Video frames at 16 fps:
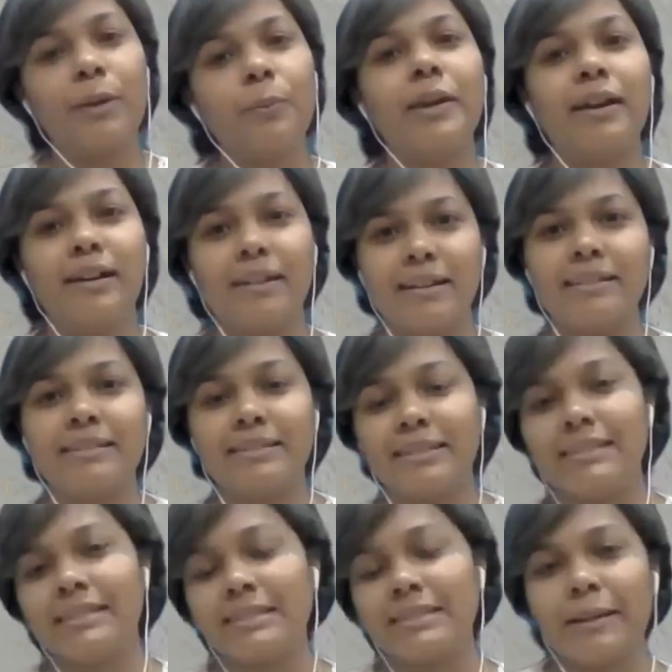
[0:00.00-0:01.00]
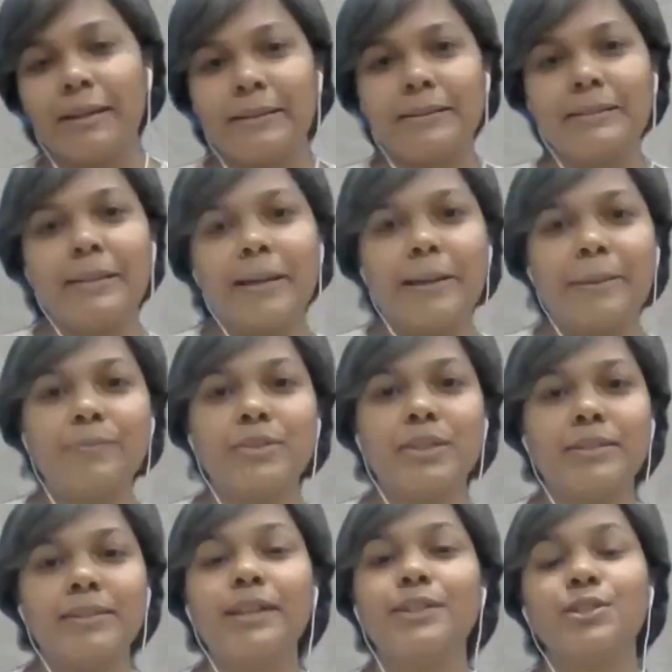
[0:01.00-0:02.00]
we are in the current times,
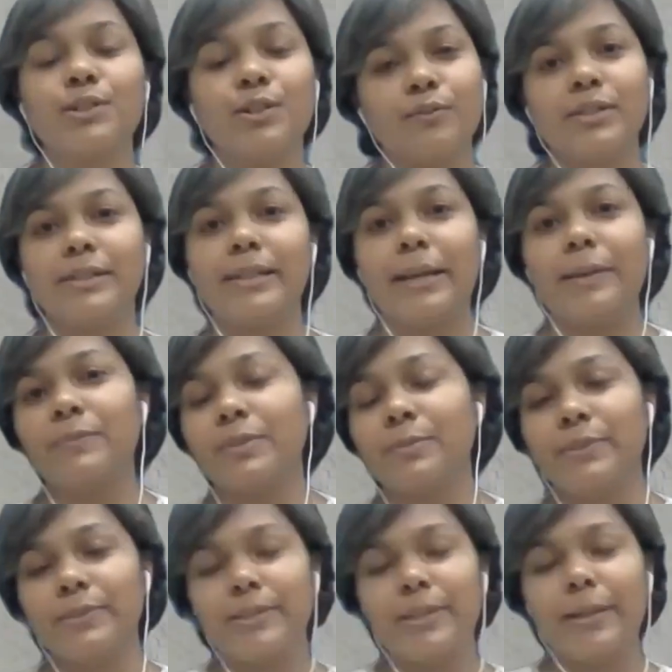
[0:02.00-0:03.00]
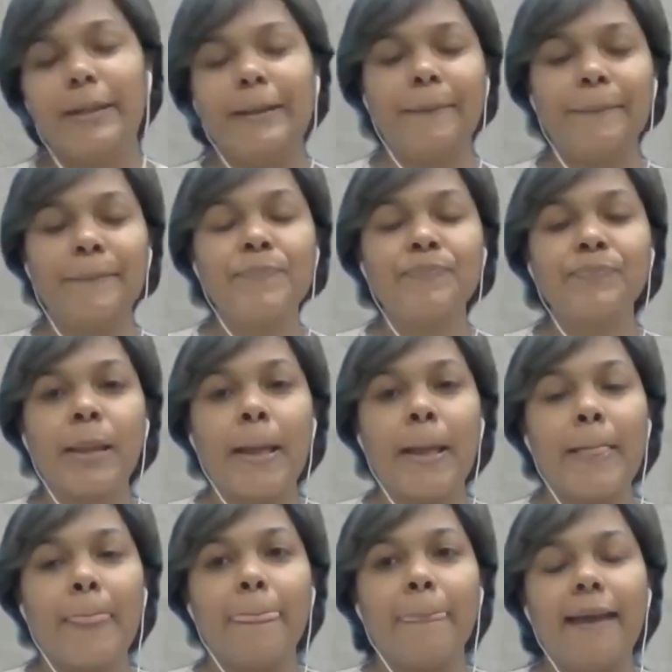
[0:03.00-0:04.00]
nature of the times, basically.
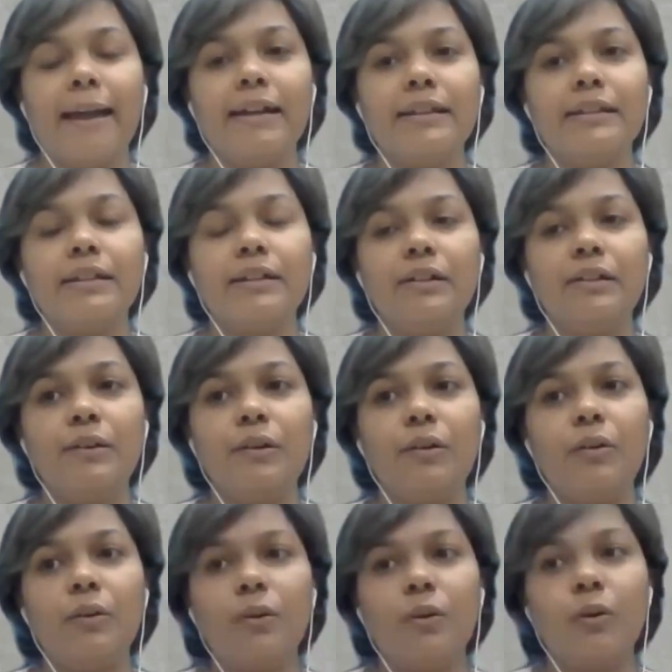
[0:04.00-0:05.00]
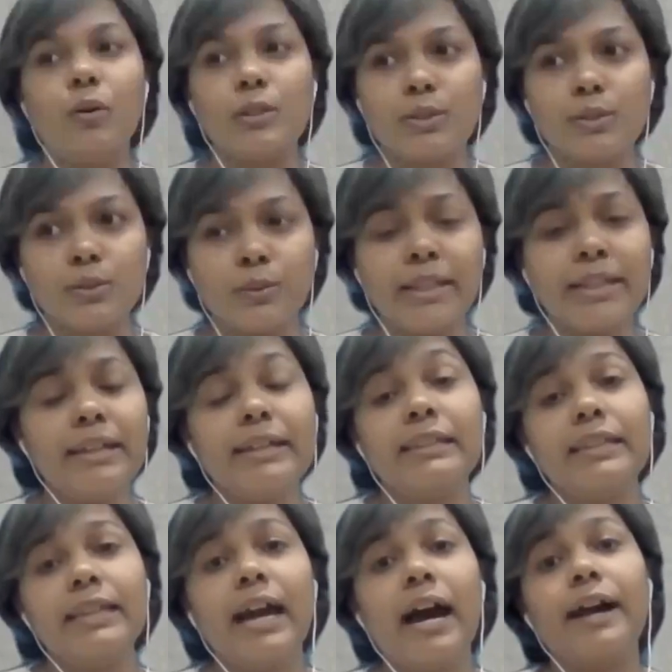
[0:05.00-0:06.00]
And also the in
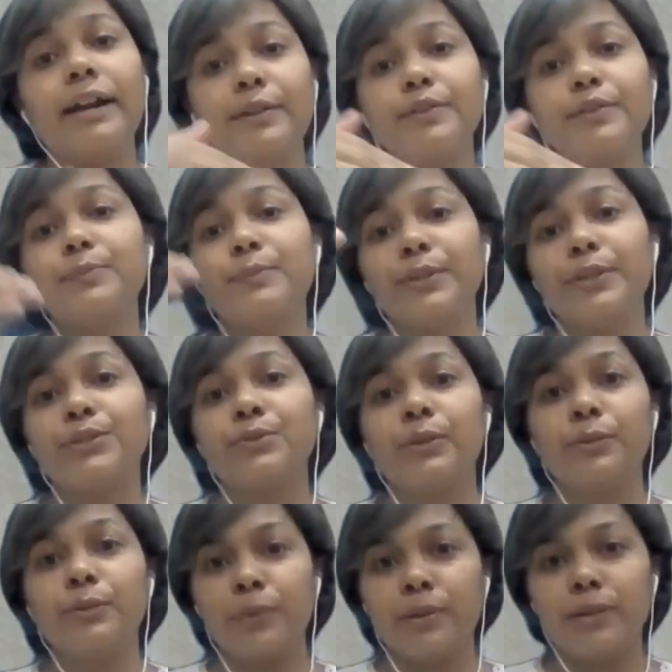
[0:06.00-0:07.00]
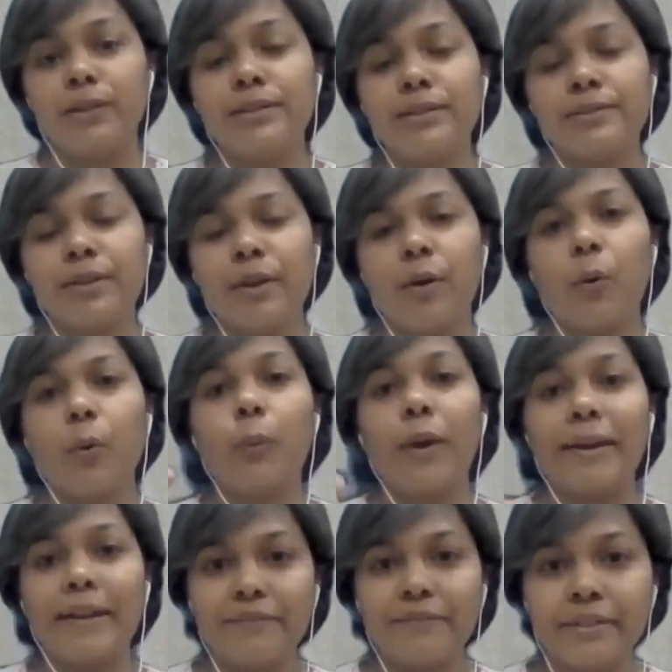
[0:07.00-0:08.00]
the higher spiritual worlds,
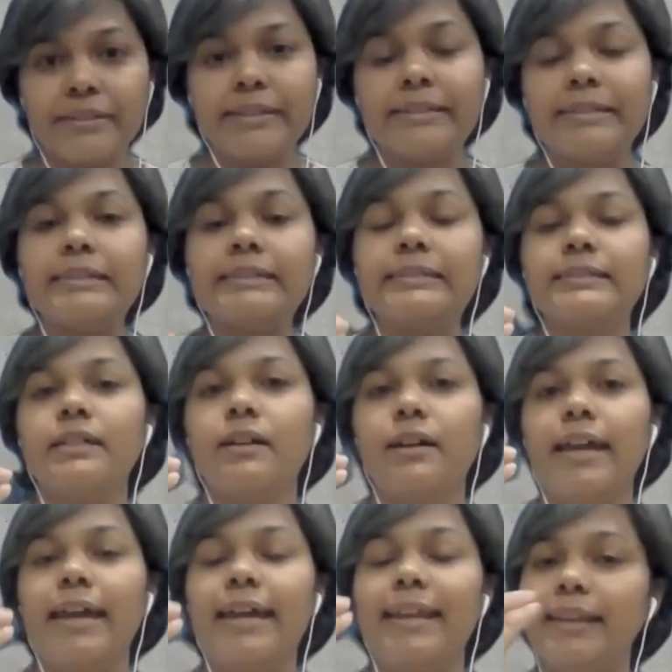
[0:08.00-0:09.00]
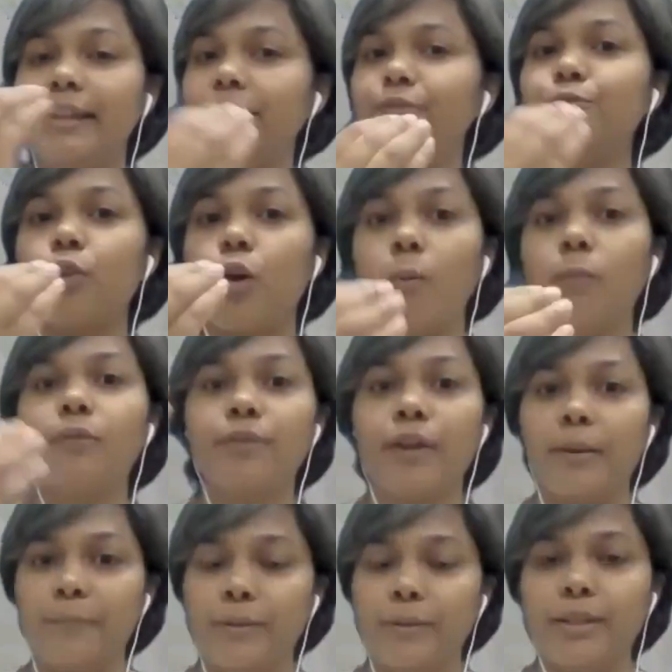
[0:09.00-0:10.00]
wherever there is any form of
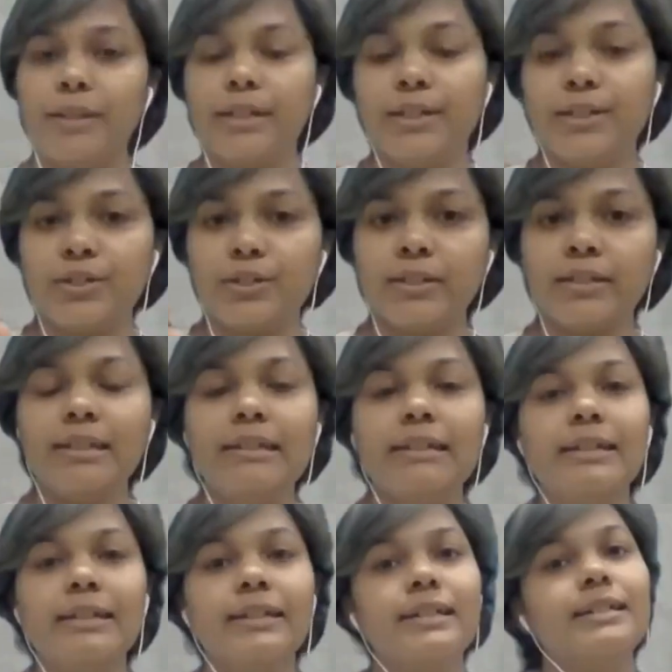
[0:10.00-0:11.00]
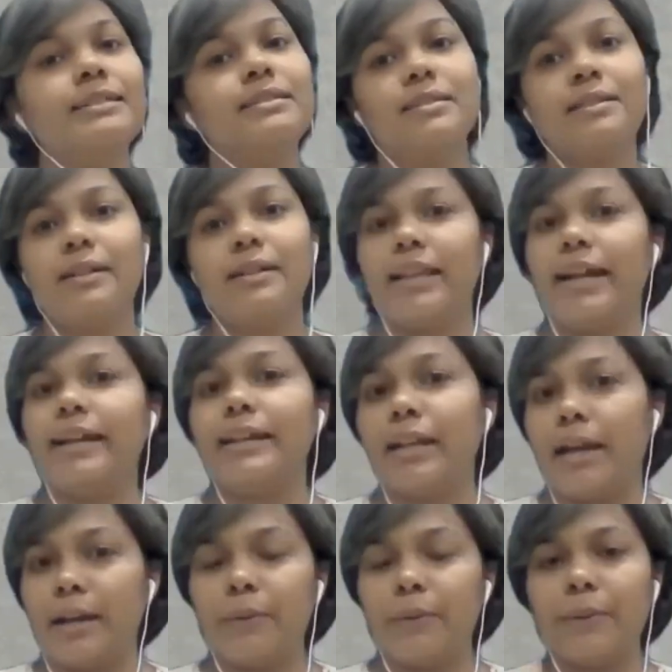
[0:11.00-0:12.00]
communication, it's light
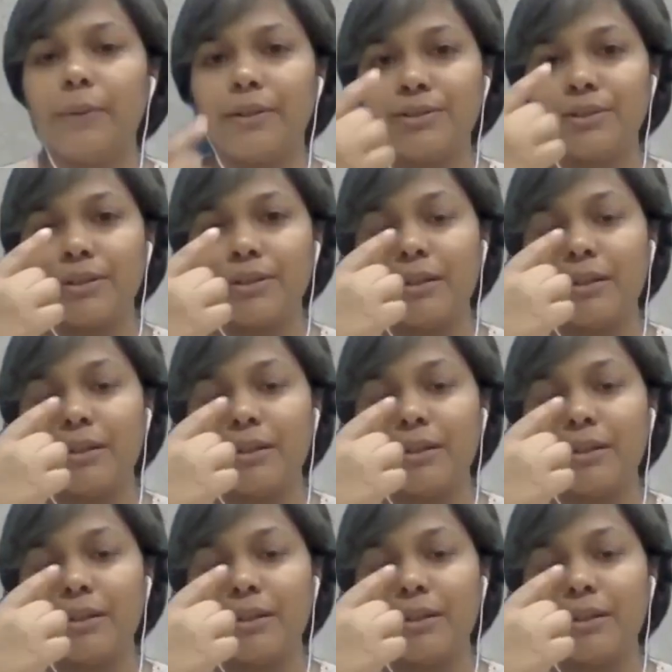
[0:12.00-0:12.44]
language.